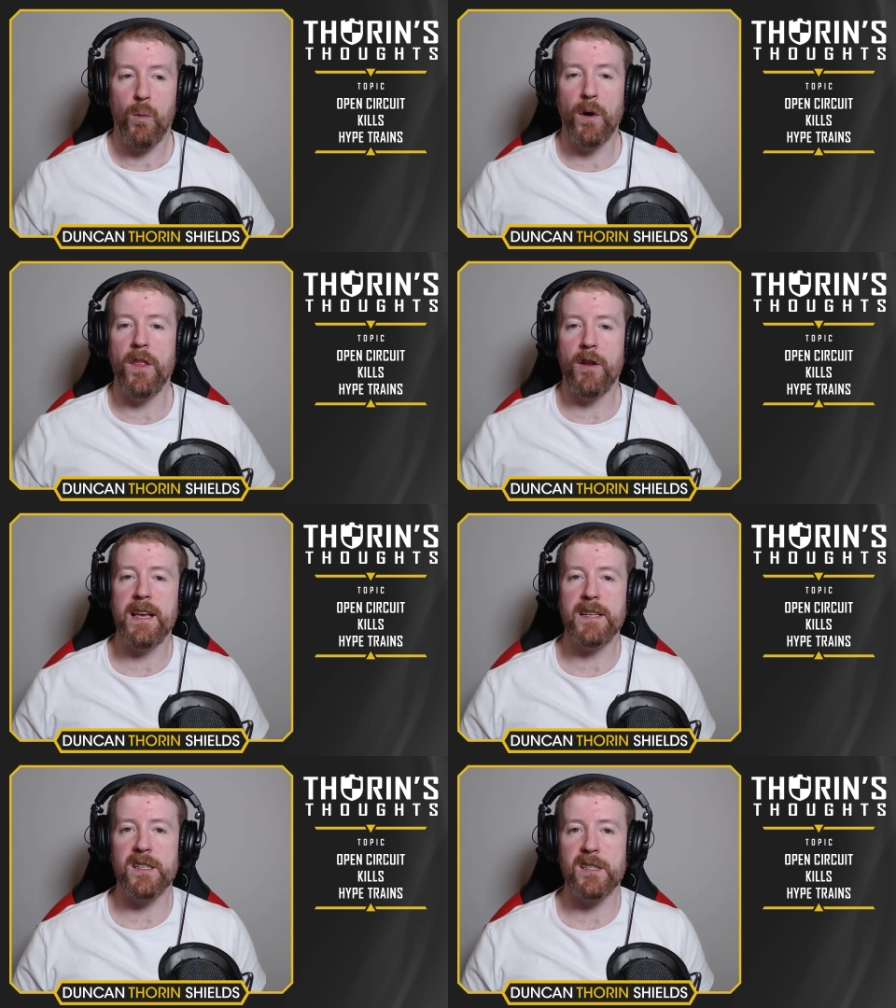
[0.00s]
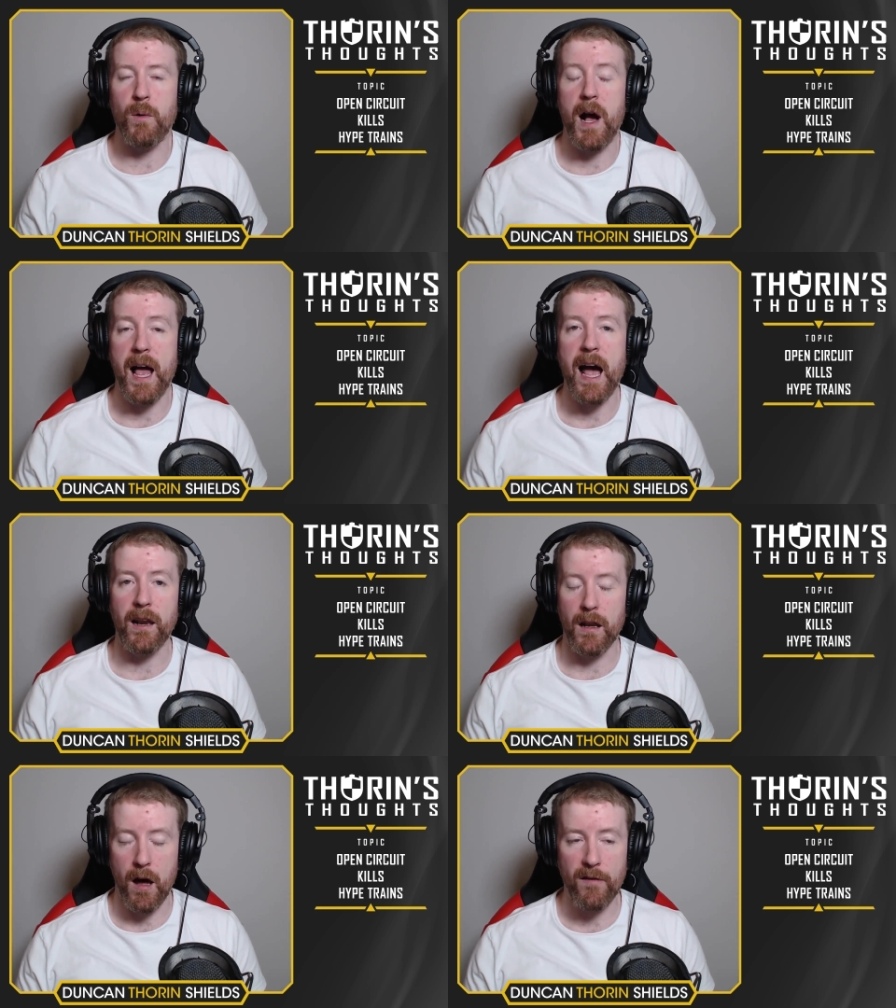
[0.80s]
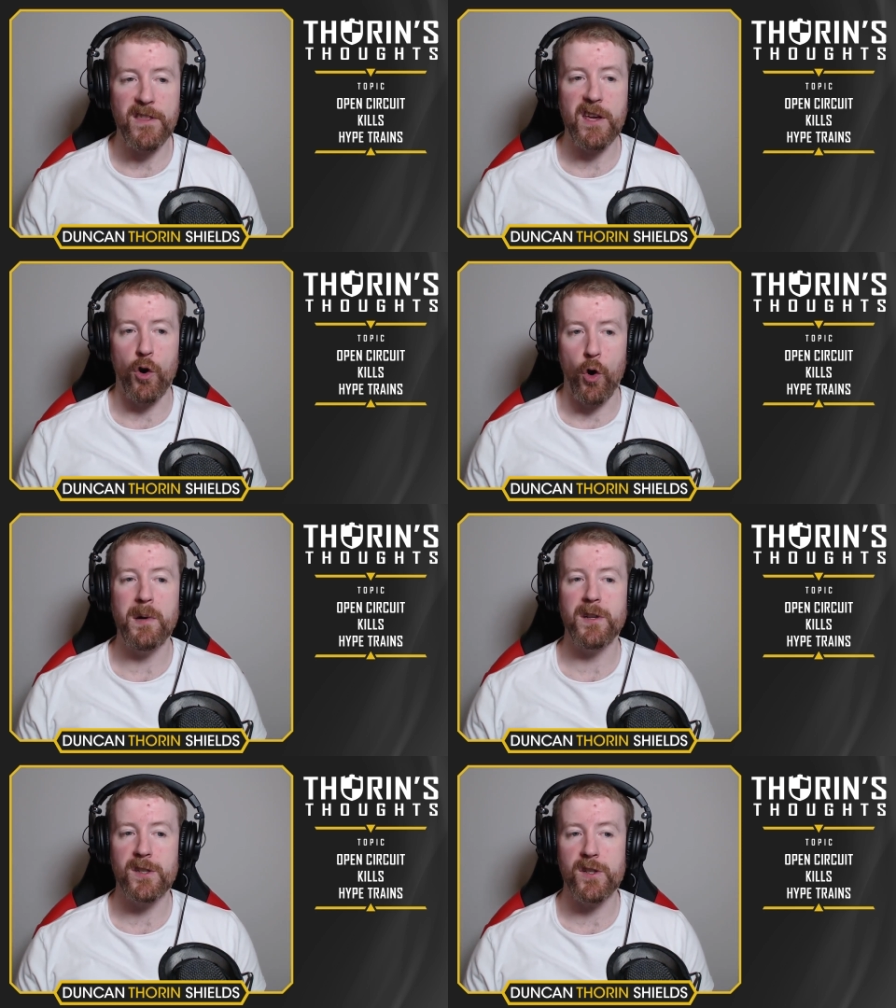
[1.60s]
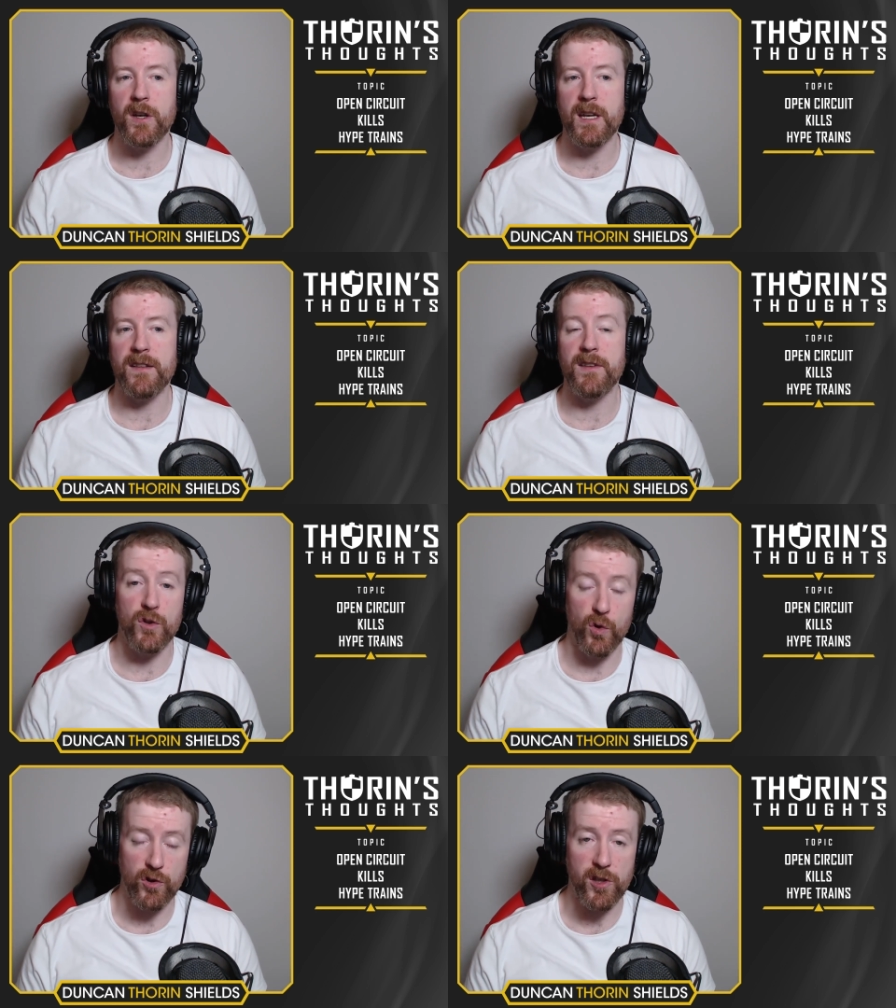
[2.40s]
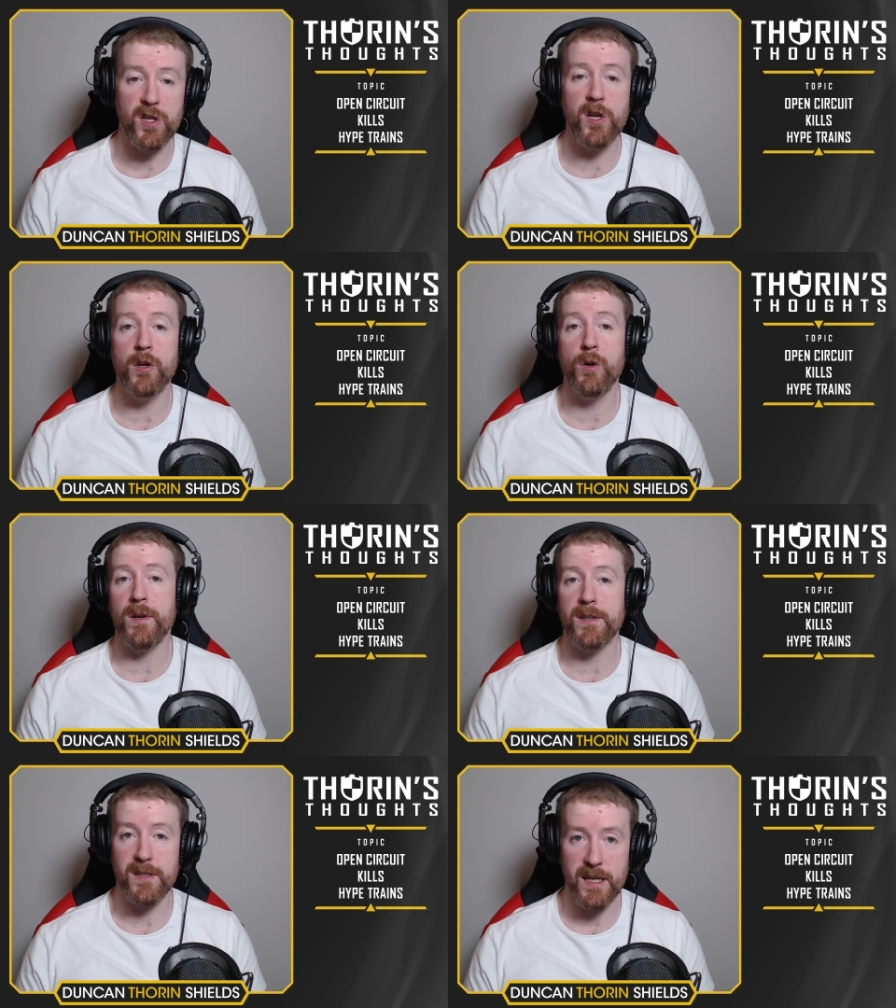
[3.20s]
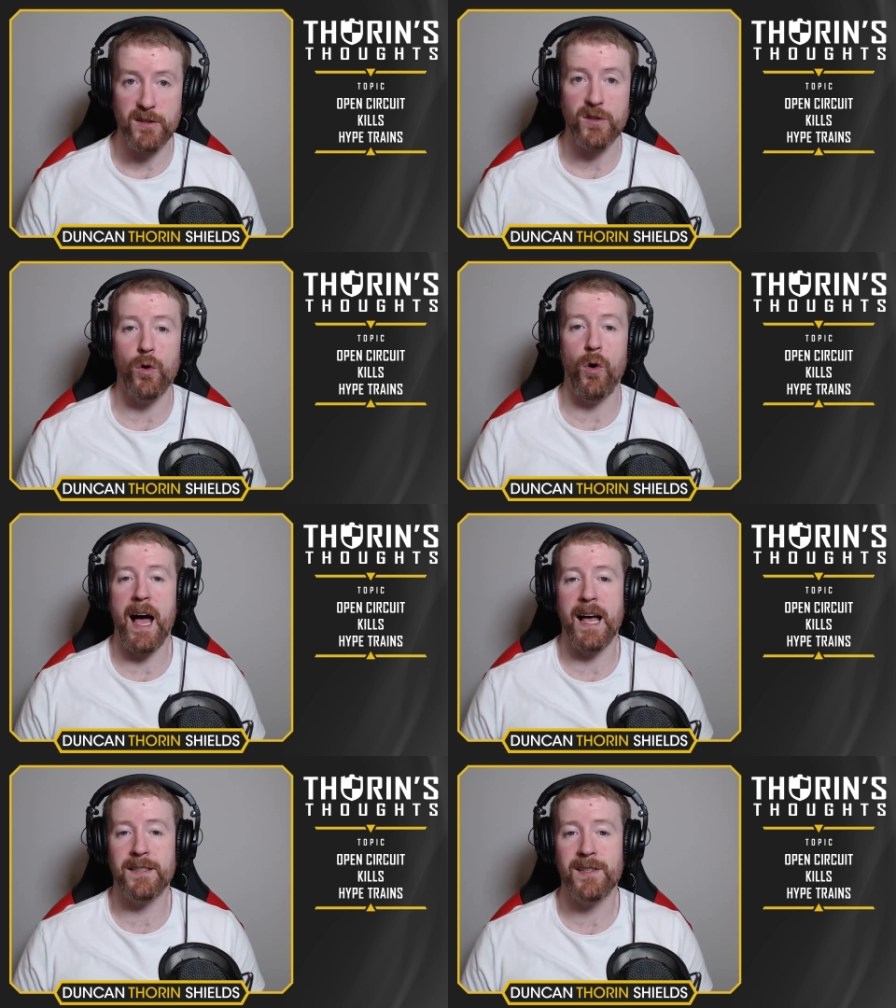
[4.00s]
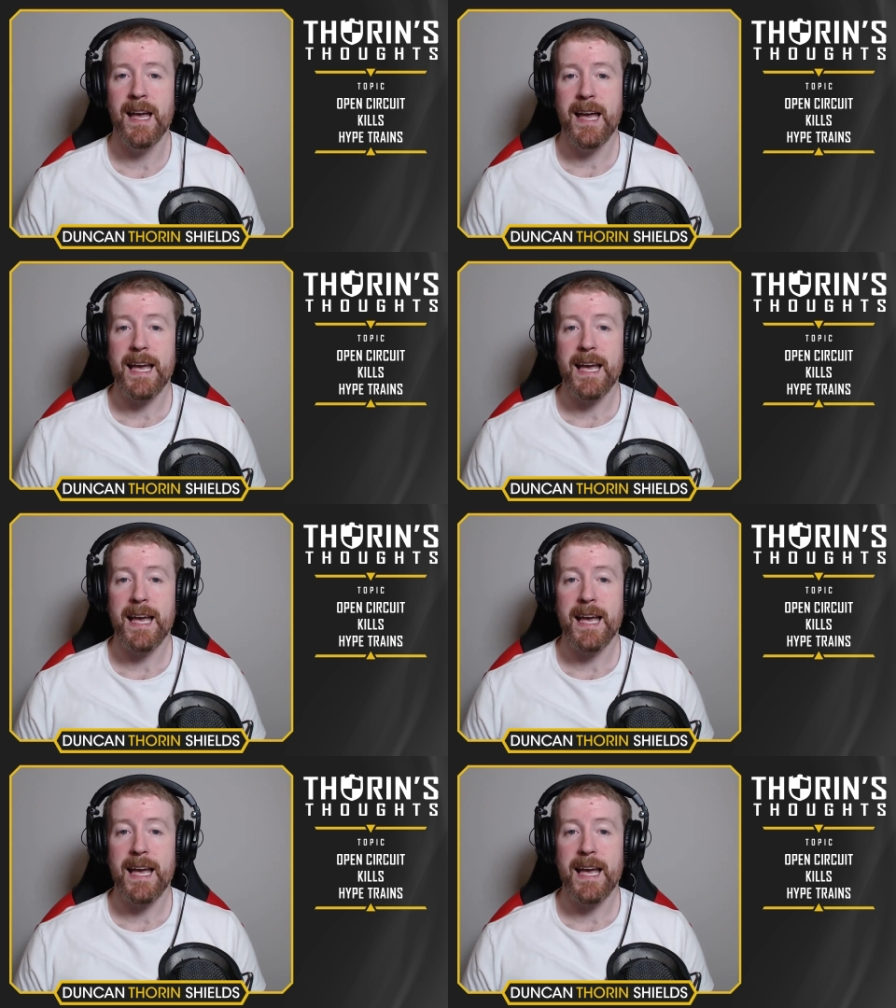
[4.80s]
one of the reasons why I love the open circuit that Dota 2 and CSGO has